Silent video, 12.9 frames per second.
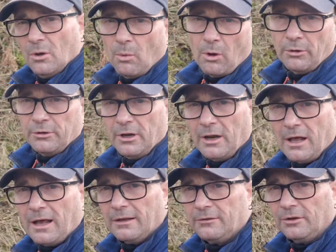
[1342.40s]
wander
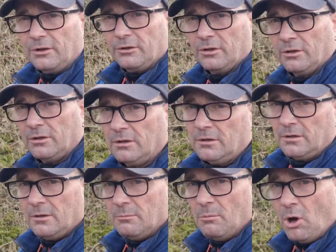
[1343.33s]
out on a
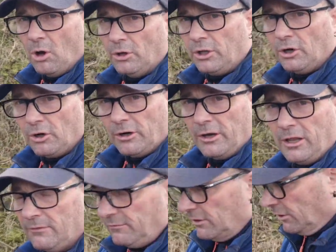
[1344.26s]
morning or an
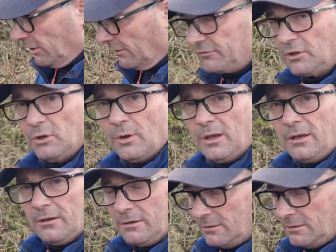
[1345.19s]
evening or afternoon,